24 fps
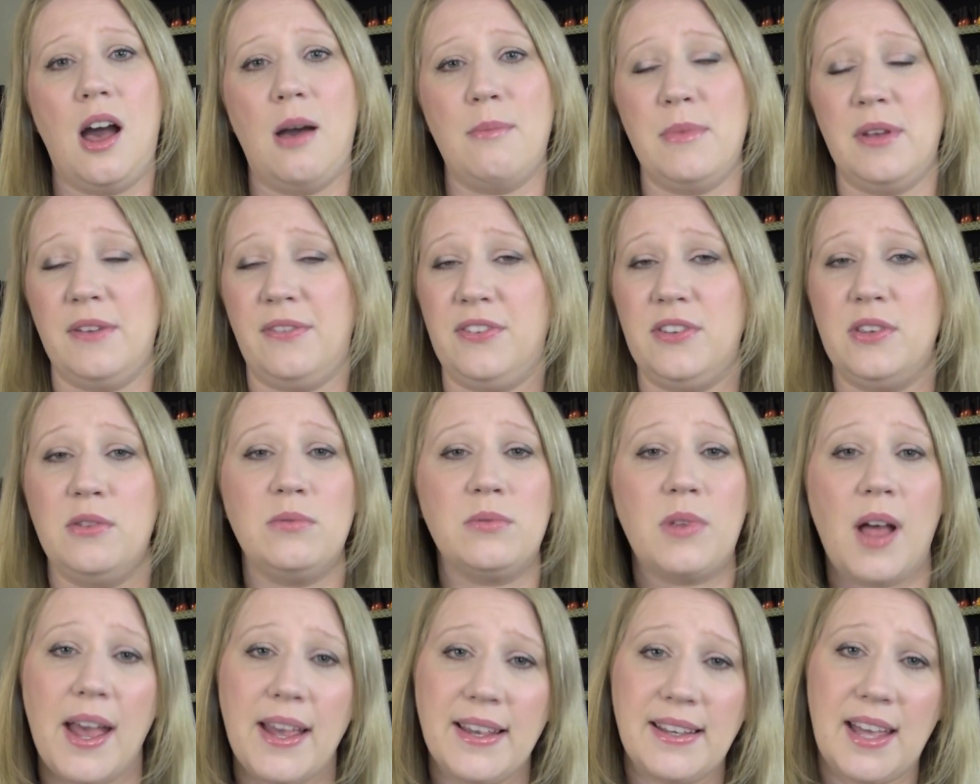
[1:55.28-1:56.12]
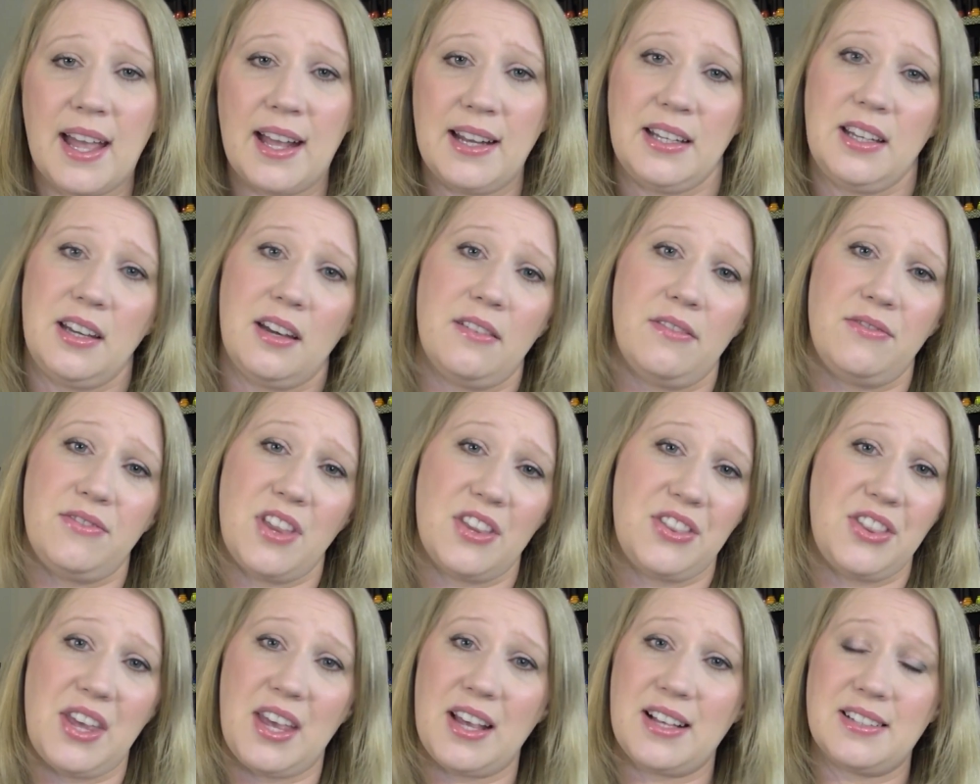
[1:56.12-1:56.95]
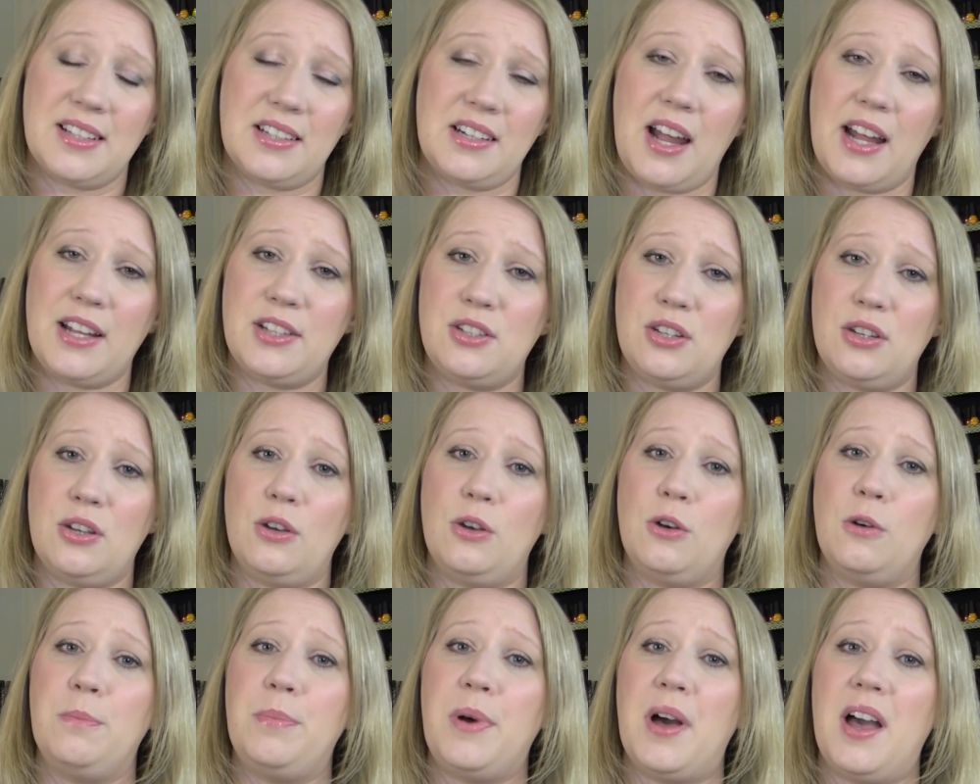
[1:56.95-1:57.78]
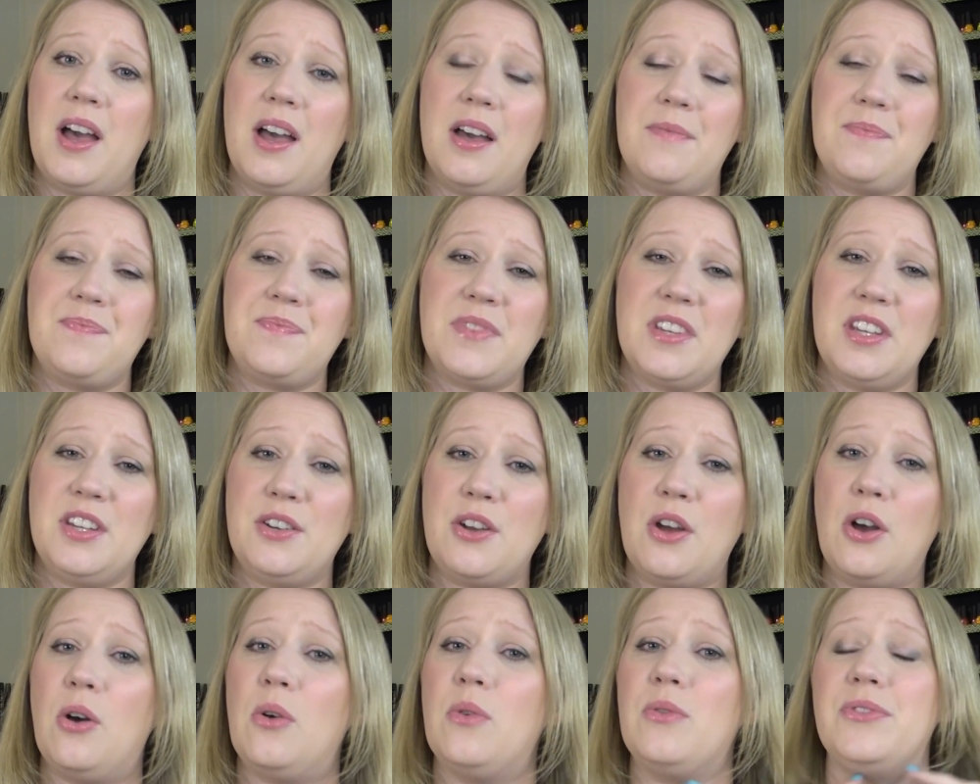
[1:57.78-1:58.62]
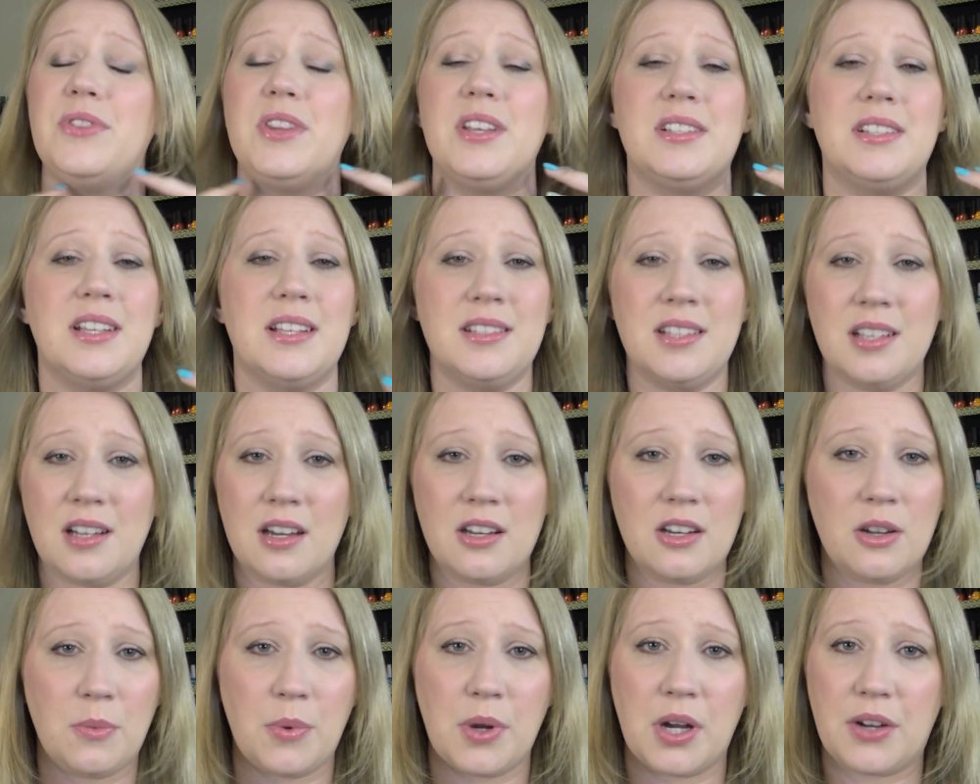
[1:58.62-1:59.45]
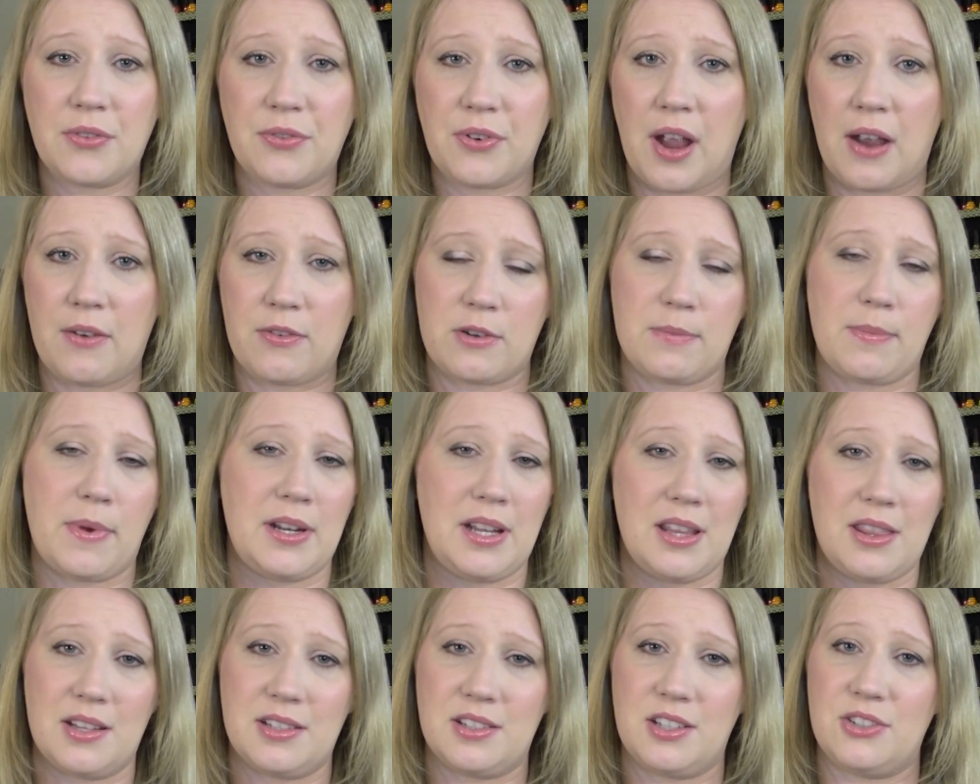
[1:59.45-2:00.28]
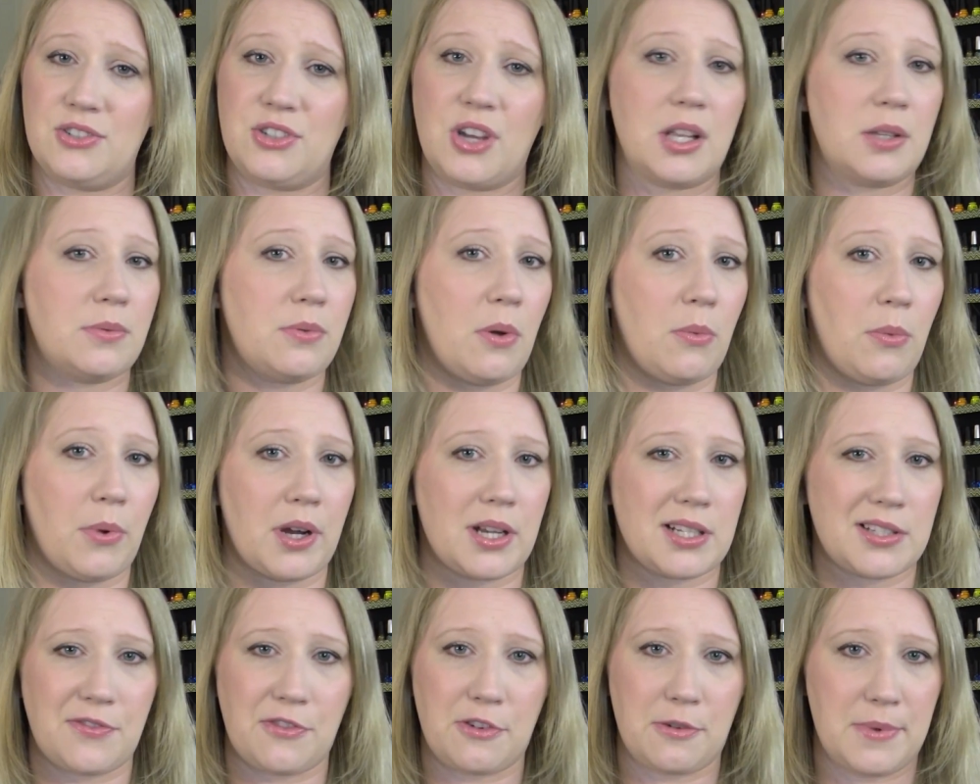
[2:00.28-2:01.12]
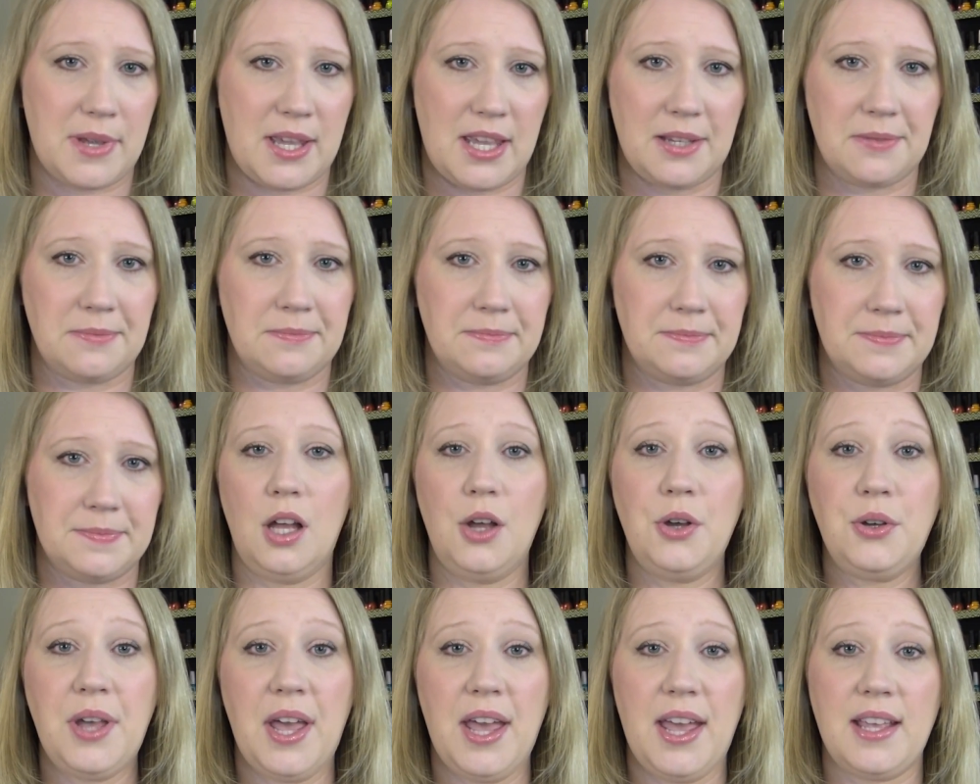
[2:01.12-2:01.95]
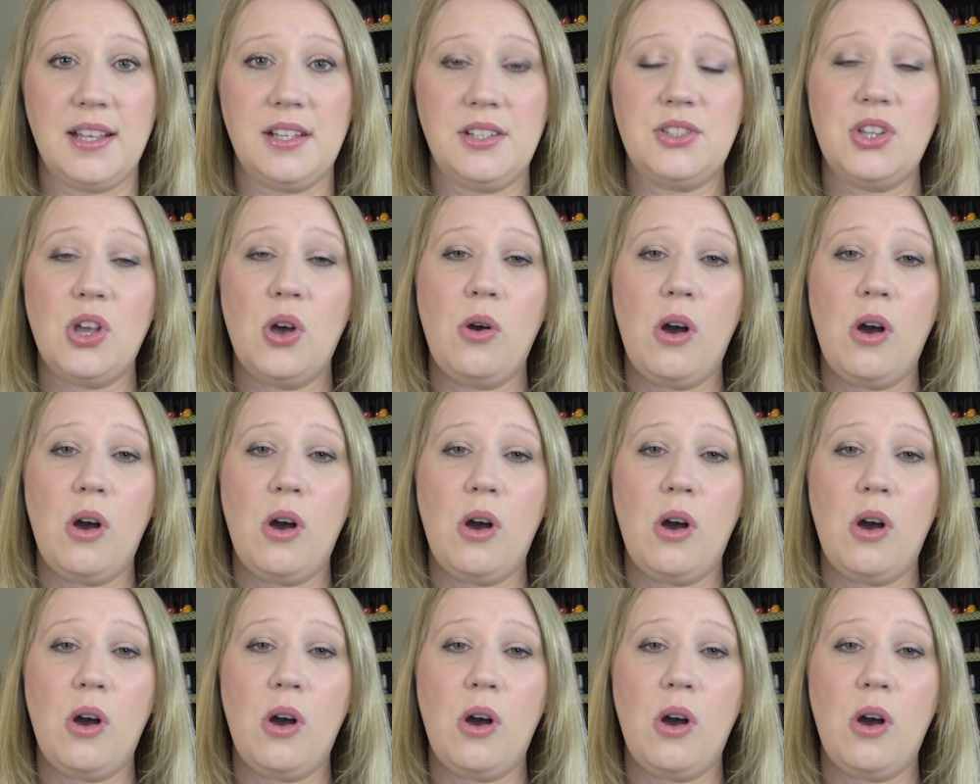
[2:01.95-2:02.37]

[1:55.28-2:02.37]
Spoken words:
if you like any of the things that I do. But, this isn't going to work for everybody. This is just what works for me. Okay, so